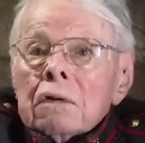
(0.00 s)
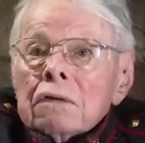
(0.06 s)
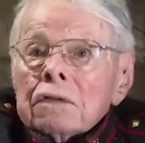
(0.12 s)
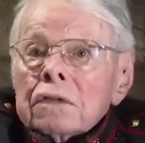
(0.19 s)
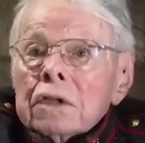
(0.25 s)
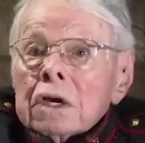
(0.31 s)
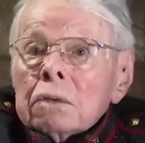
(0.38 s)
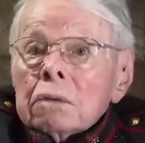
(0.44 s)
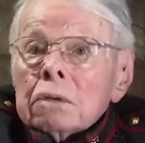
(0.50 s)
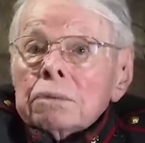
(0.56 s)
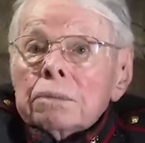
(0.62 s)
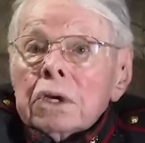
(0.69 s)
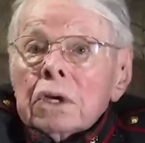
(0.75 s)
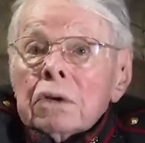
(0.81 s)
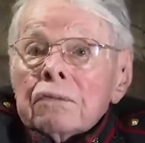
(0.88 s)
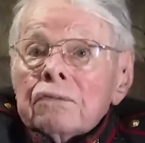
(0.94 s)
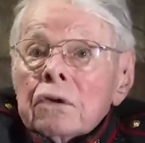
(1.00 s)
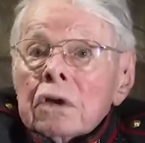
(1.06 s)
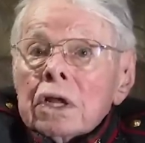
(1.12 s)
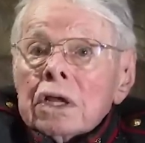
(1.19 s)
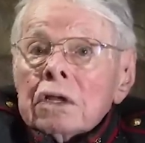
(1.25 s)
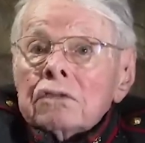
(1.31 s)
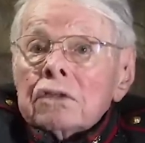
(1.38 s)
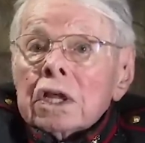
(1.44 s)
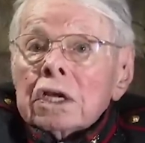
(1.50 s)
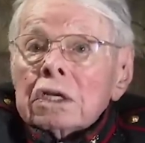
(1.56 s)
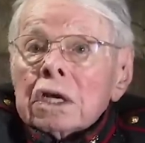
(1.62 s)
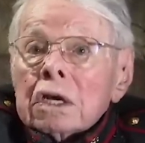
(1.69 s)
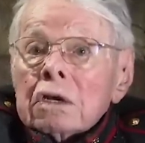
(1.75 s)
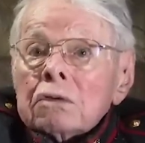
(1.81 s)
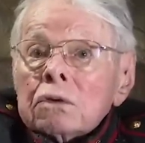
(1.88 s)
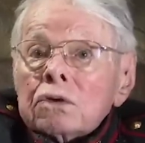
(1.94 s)
everything was beautiful, they'd
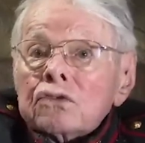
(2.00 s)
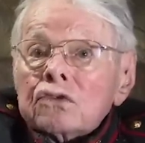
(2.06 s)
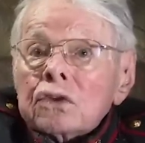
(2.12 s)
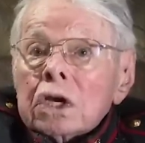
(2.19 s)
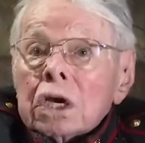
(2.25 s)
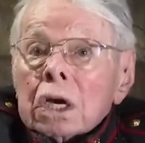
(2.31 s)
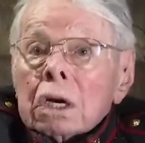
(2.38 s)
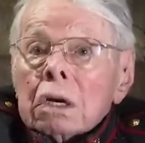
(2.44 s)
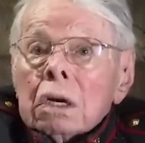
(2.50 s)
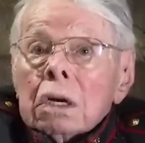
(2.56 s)
think I was sick.